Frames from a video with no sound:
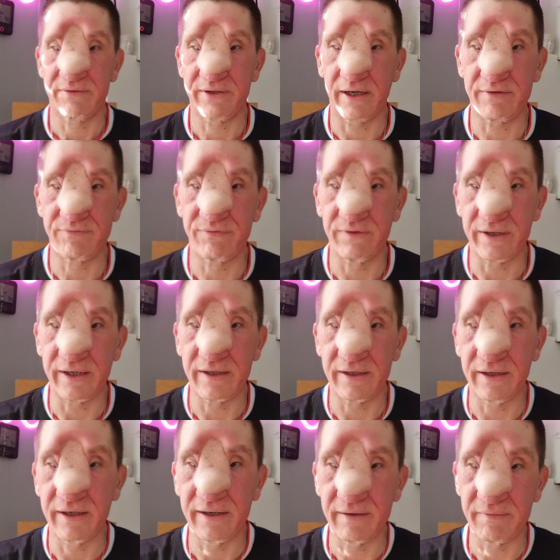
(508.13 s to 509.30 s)
Thankfully,
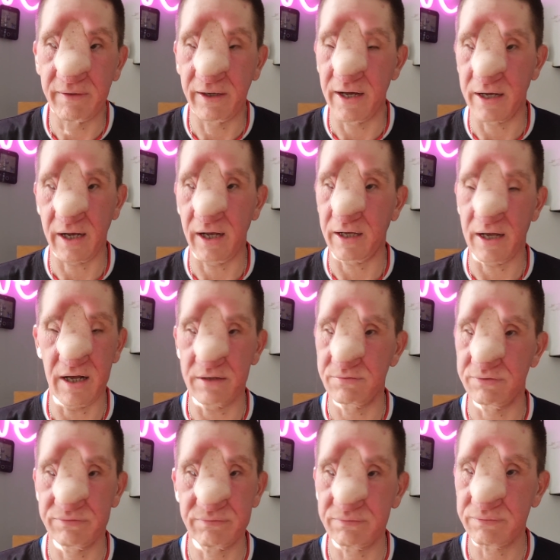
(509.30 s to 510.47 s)
I
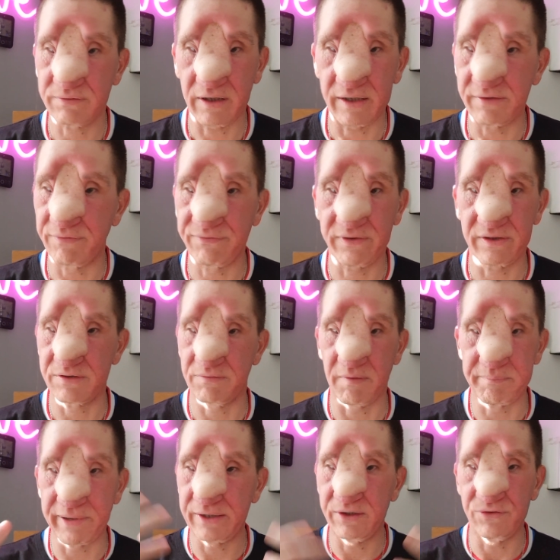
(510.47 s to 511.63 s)
had the feelings of
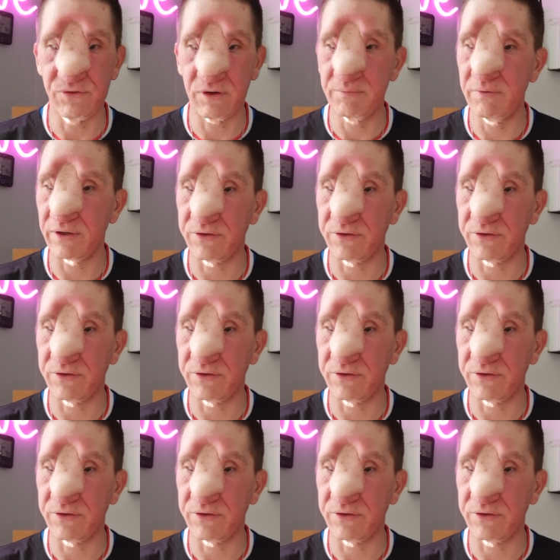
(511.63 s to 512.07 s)
impending doom.